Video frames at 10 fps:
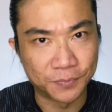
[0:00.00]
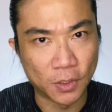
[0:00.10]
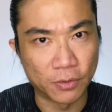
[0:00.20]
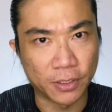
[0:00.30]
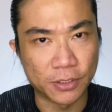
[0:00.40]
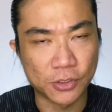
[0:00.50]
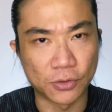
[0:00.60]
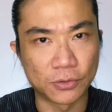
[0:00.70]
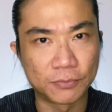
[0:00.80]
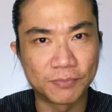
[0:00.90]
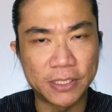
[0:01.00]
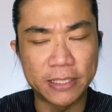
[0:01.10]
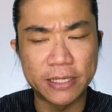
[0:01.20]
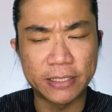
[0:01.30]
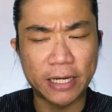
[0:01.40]
Okay, so
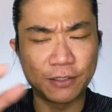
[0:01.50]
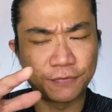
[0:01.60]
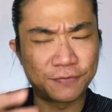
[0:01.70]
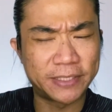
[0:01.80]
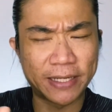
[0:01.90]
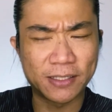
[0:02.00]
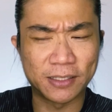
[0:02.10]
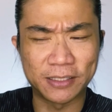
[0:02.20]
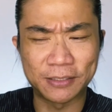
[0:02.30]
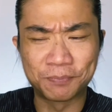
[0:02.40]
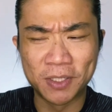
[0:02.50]
it kind of takes a